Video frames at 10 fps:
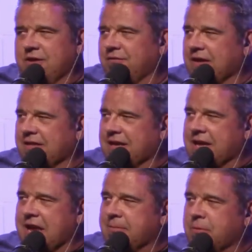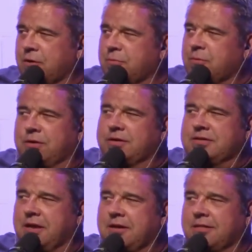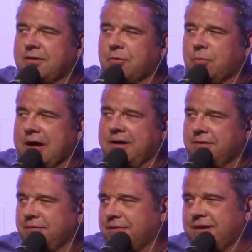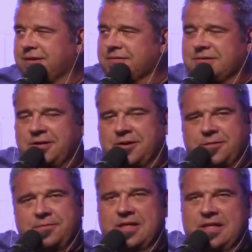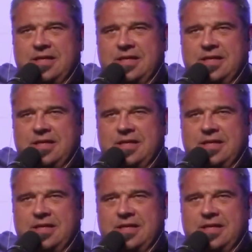you've got the Capco boys getting a little wild over there. So.